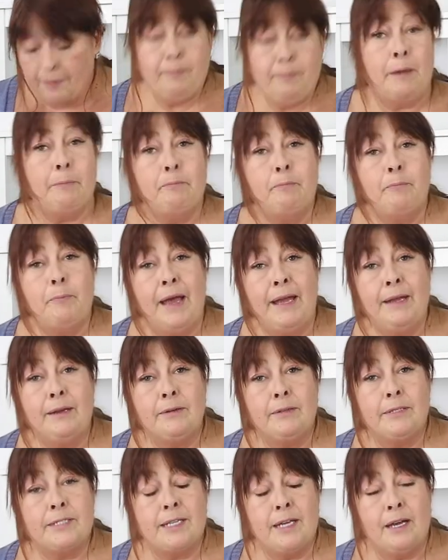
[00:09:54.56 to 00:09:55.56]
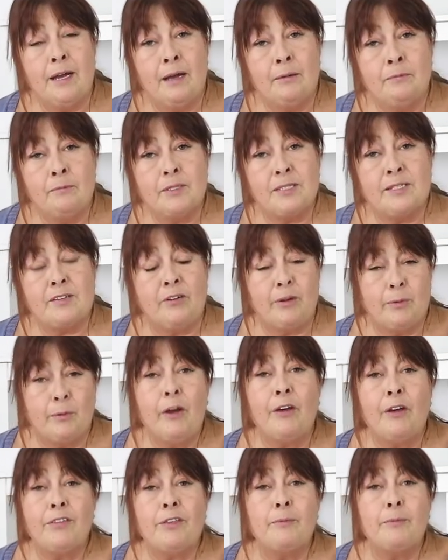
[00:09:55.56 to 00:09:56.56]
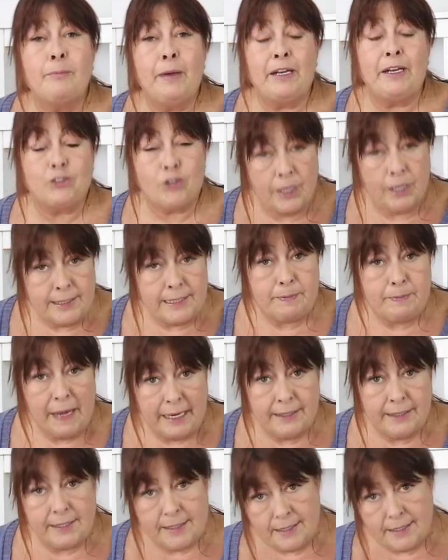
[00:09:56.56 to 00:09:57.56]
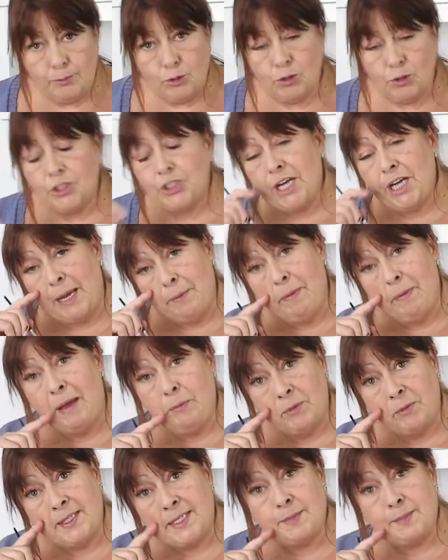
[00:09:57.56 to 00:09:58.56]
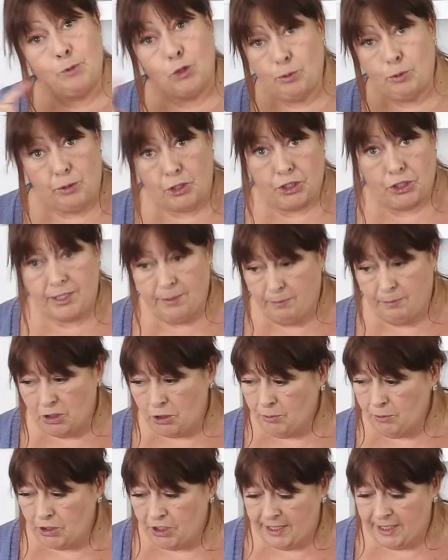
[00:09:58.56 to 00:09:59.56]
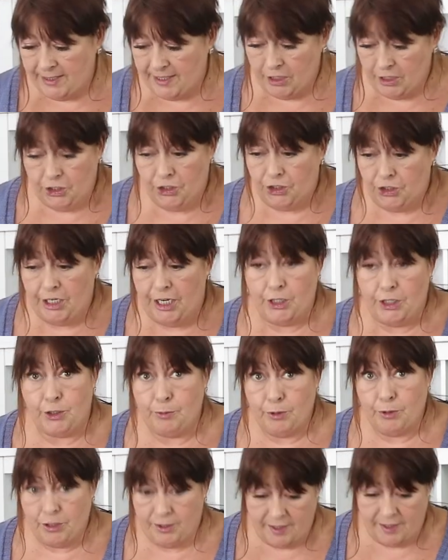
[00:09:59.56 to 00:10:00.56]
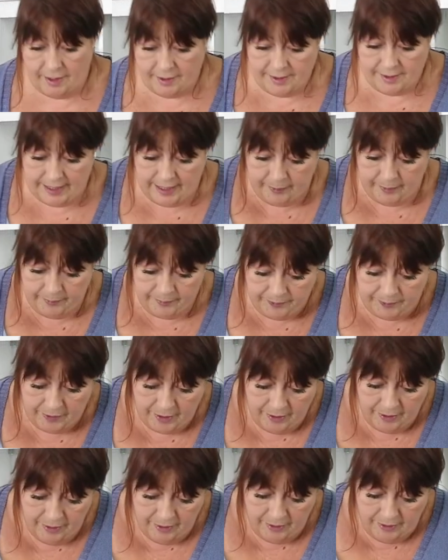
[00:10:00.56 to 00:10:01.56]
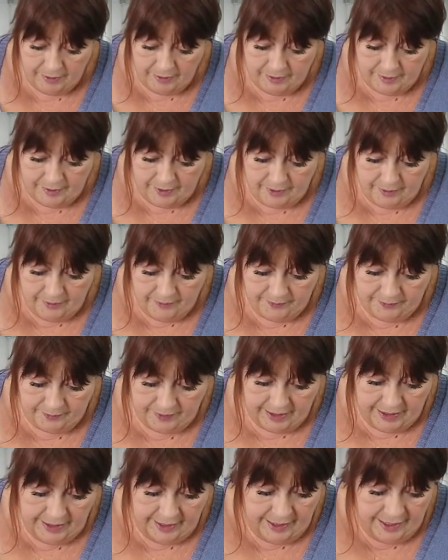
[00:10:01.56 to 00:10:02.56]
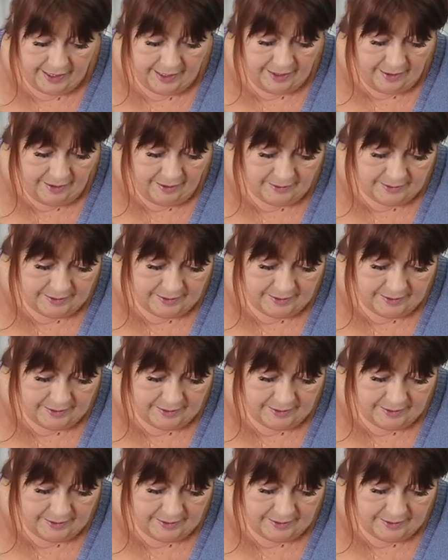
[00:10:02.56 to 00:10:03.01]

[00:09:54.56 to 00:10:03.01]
Then paint, rather than trying to paint a smaller shape, paint with a smaller brush. It's much, much easier to change your brush size down. So in here.